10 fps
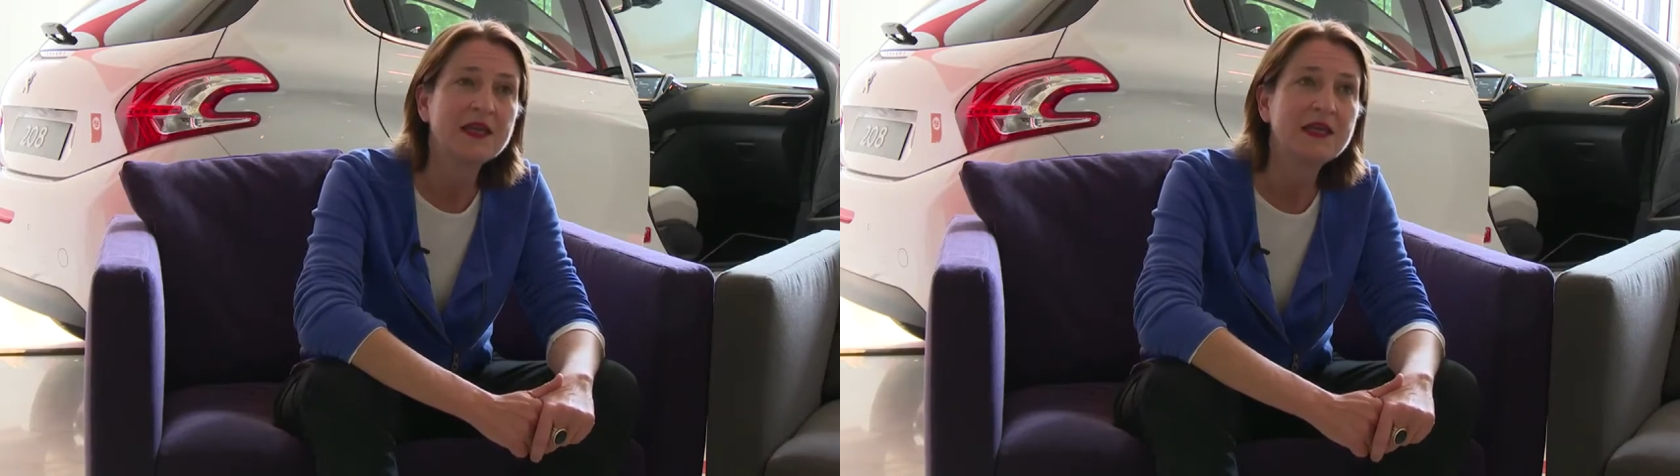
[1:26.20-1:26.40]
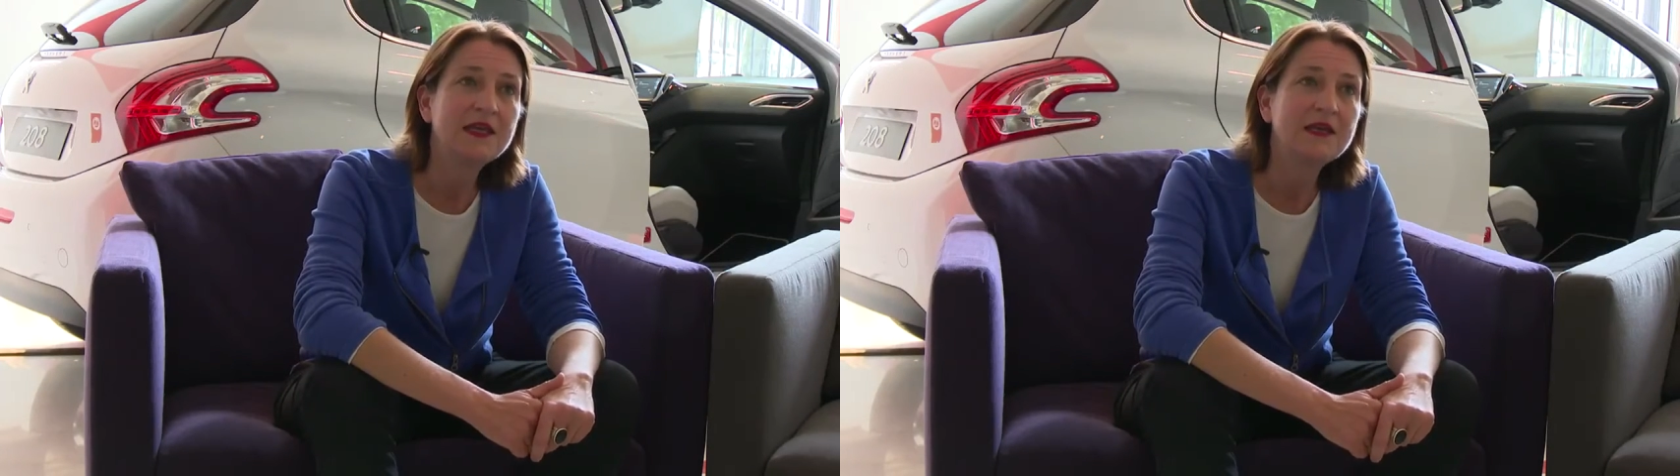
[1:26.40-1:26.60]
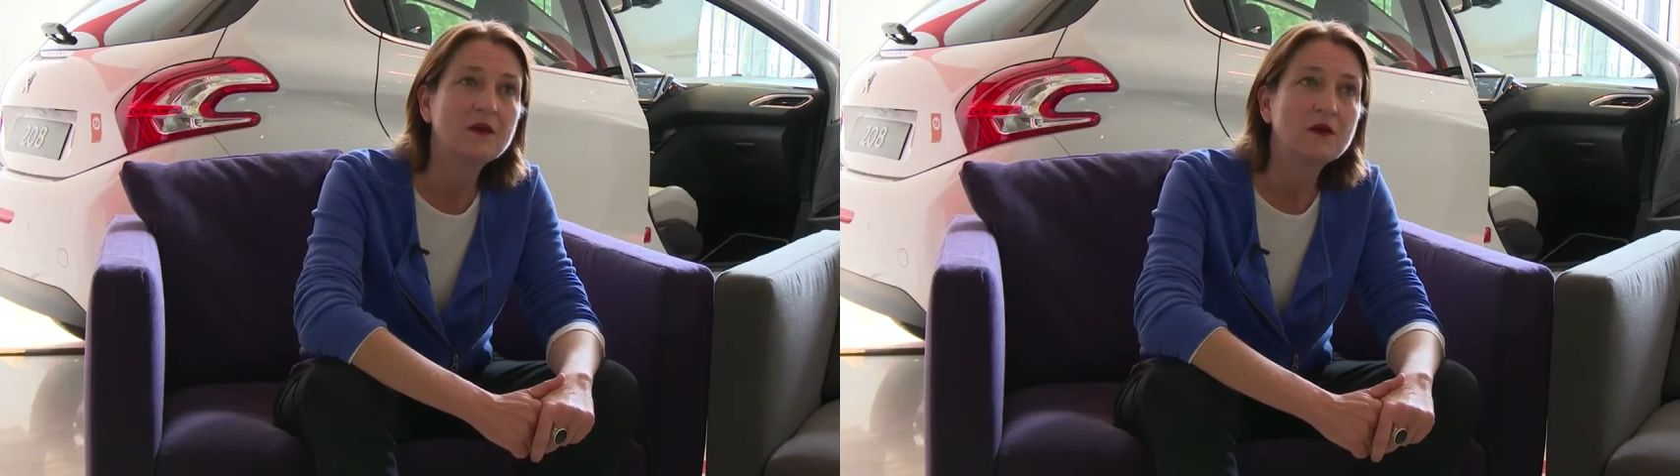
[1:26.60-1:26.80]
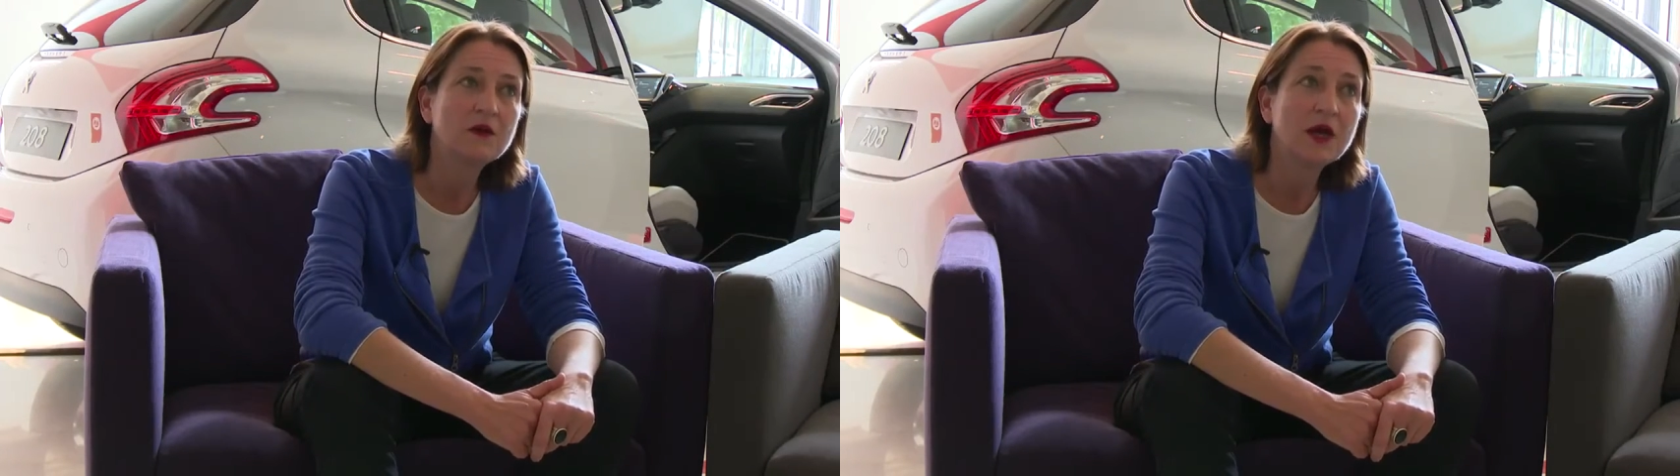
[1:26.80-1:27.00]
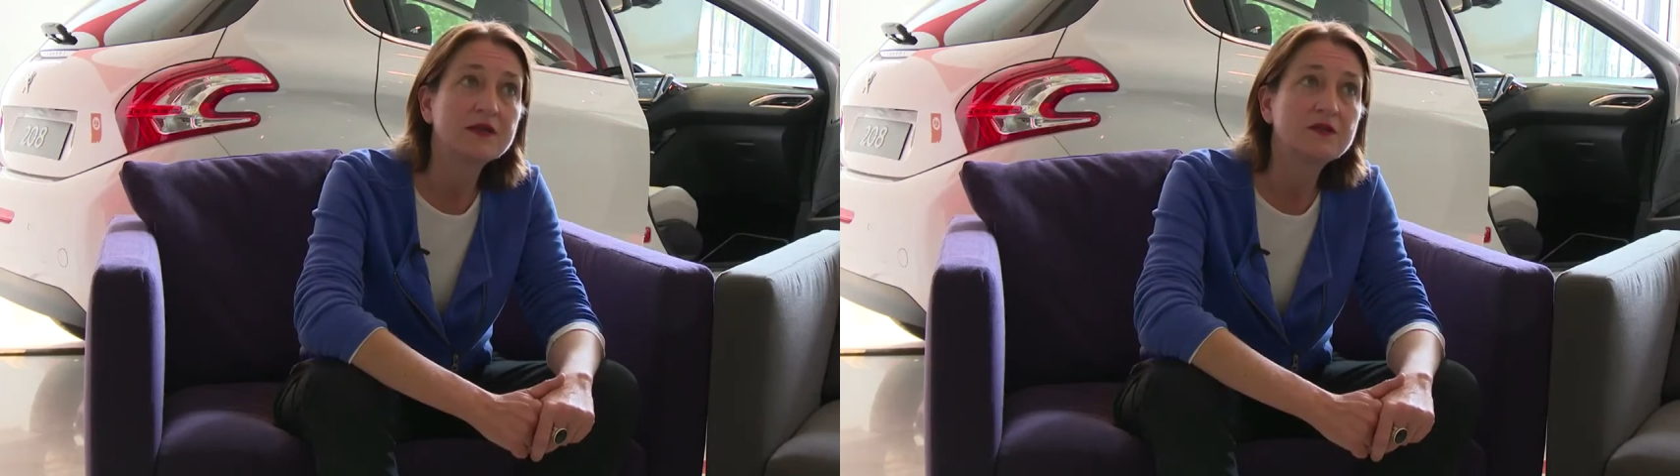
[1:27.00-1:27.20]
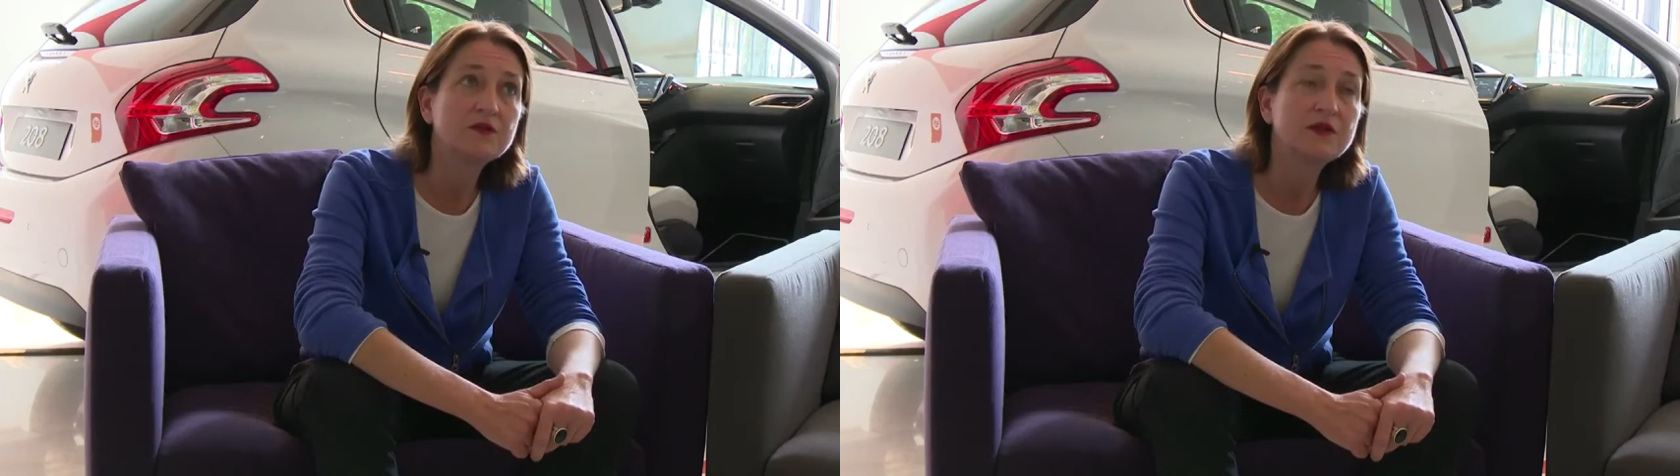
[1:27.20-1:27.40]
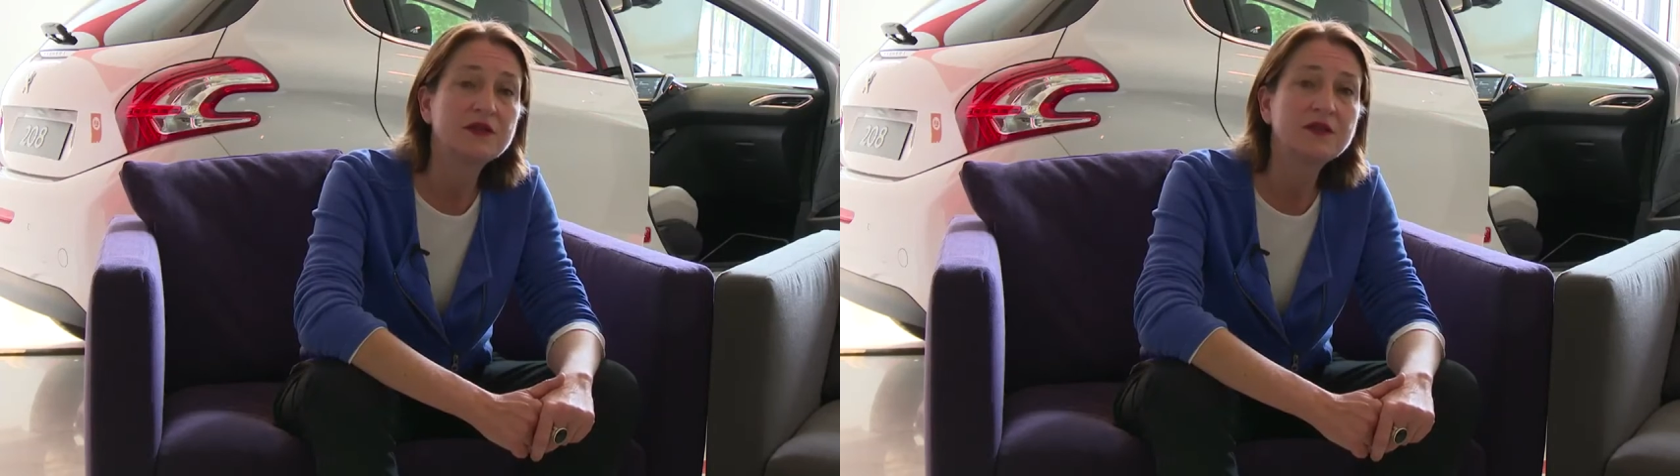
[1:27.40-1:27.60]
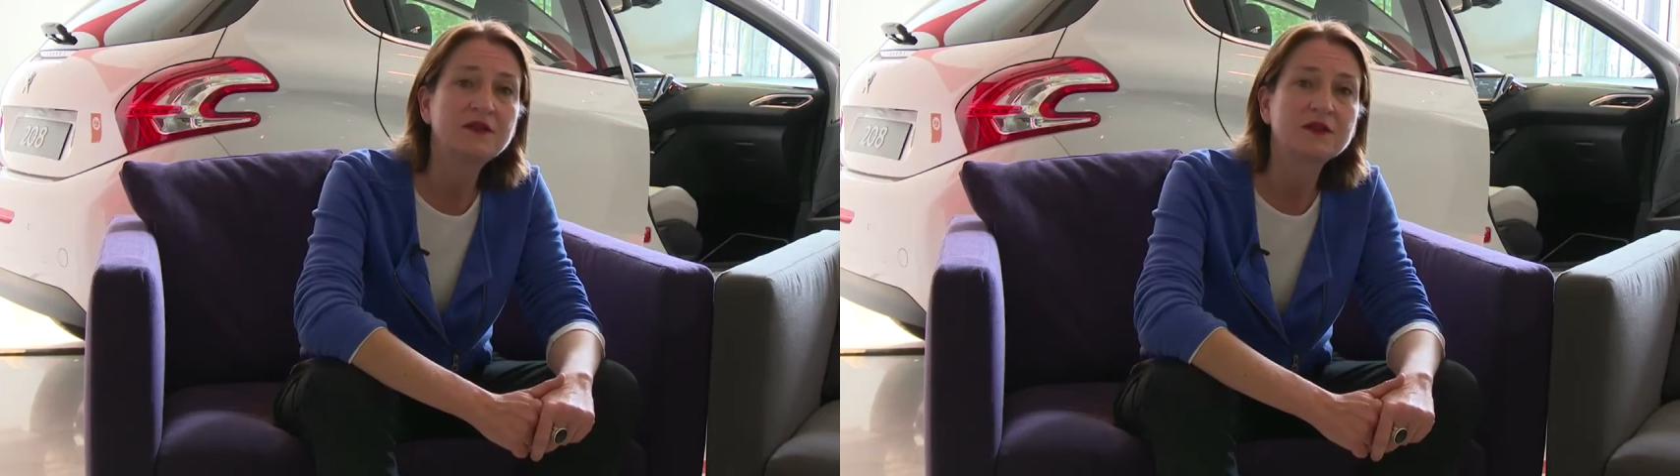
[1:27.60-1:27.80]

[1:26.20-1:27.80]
Euh, As such,